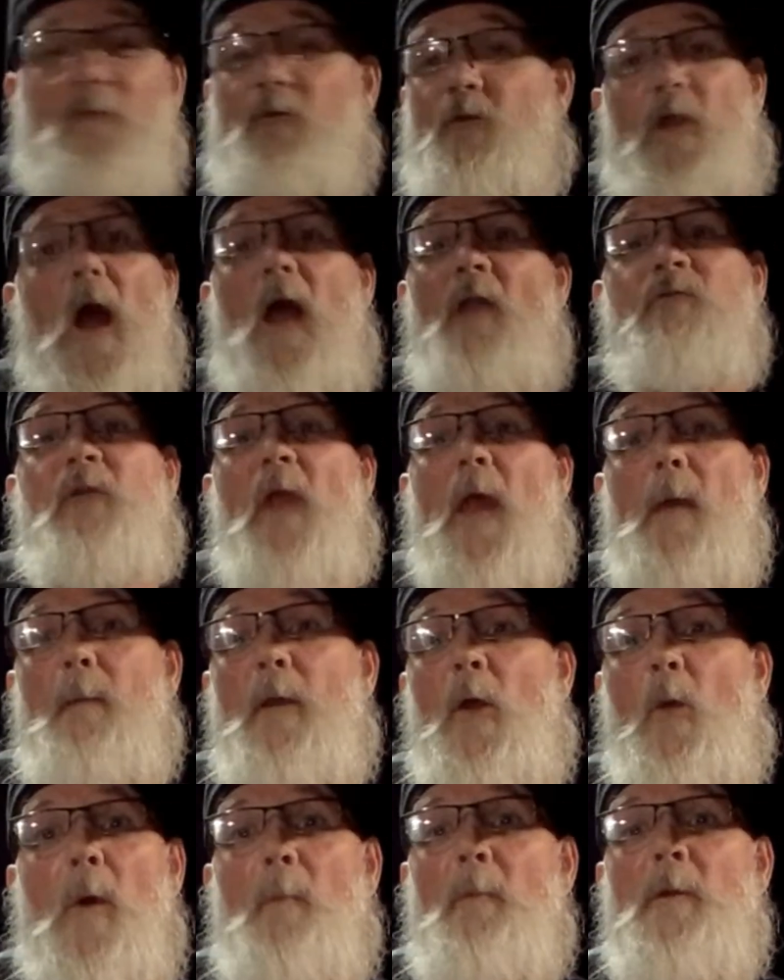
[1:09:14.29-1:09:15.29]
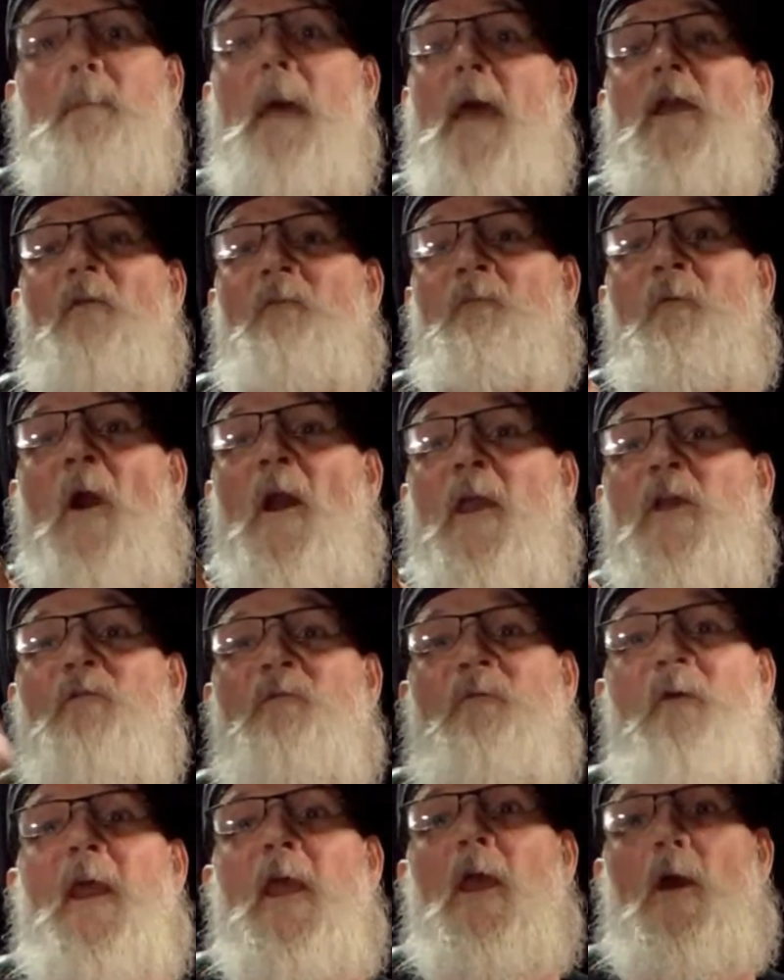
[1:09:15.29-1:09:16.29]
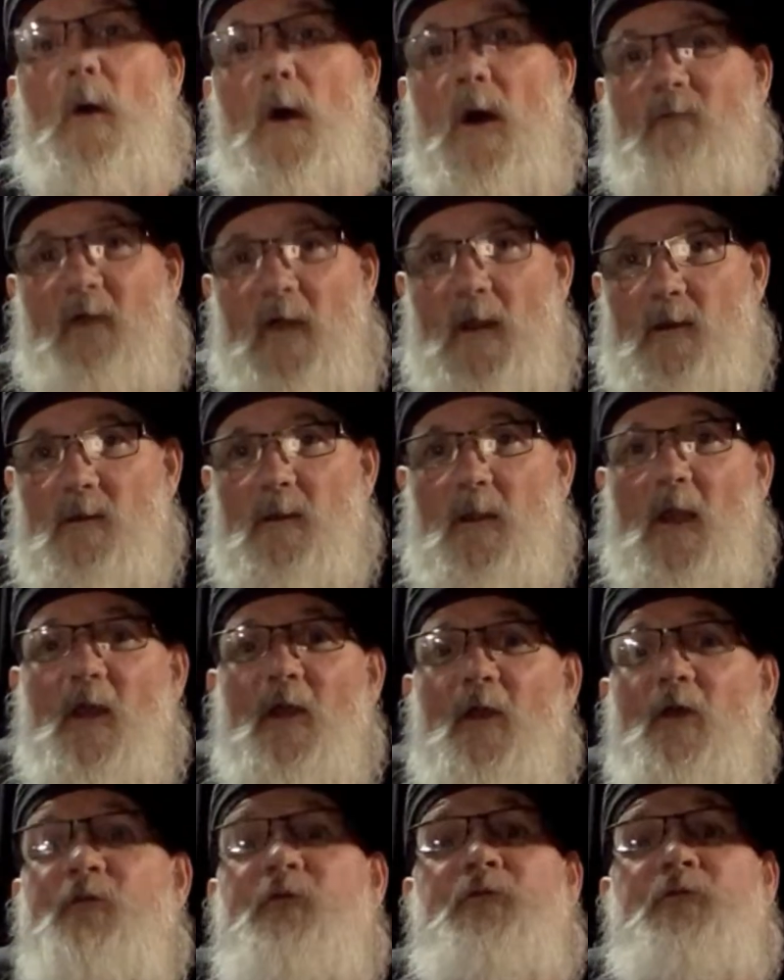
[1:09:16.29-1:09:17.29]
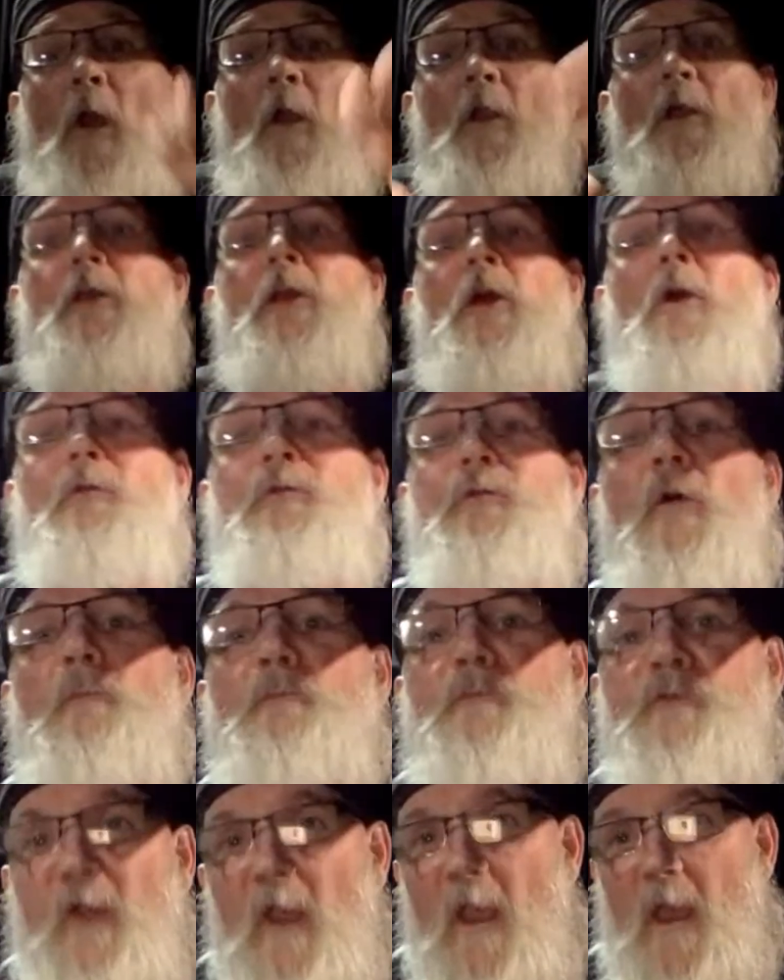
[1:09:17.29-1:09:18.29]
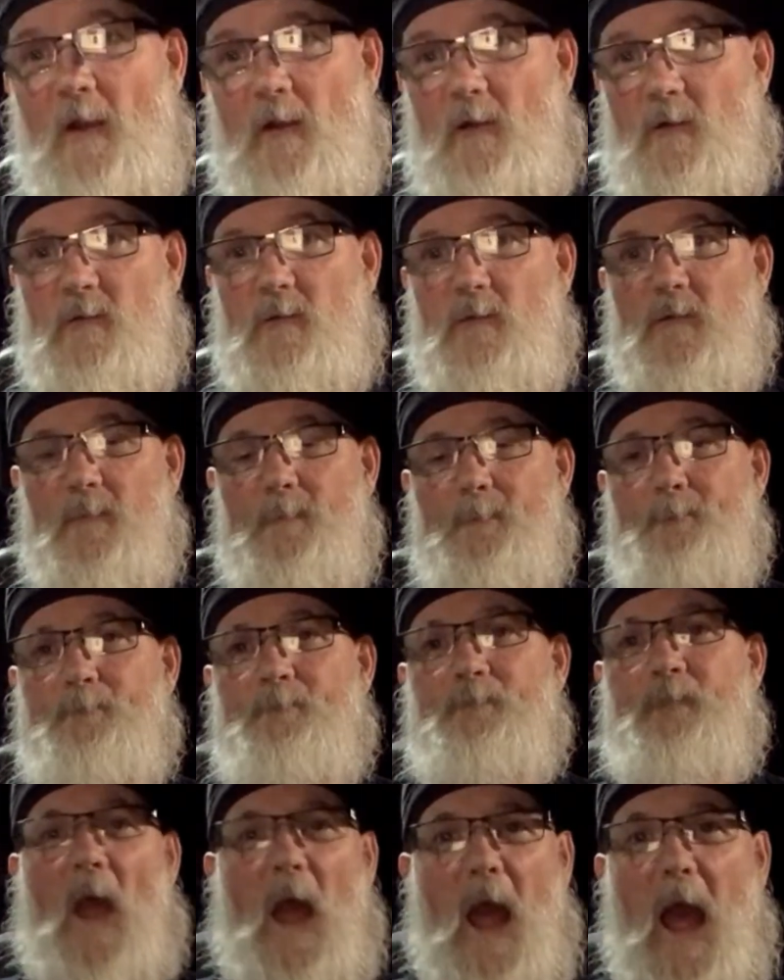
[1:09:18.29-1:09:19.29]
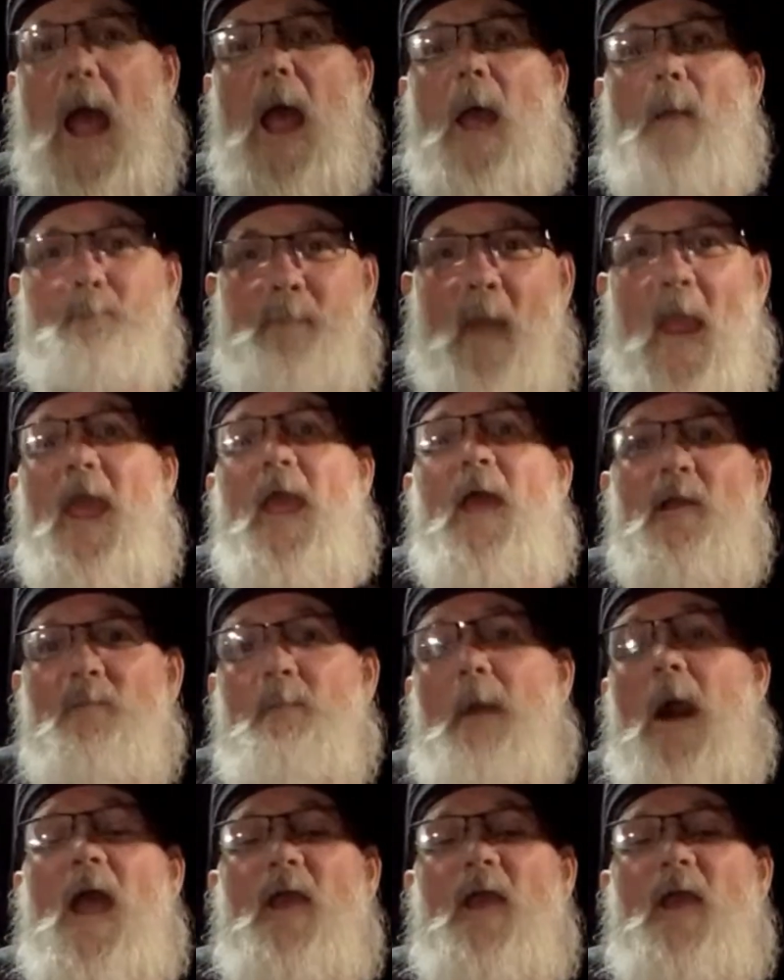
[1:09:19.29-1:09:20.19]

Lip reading: God damn it, woman, make a fucking video of it. Start a YouTube channel. I'm saying,